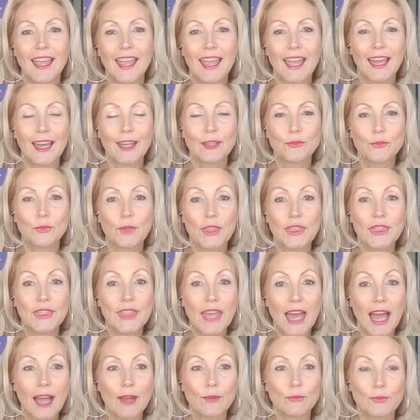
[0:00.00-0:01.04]
And with
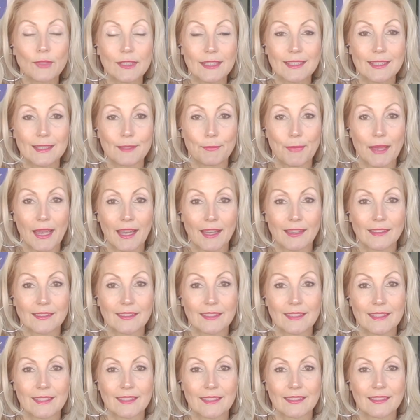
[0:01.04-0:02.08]
that
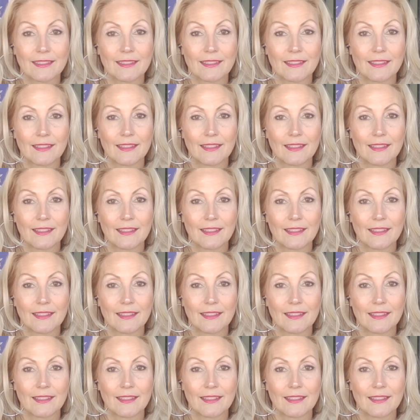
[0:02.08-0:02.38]
respect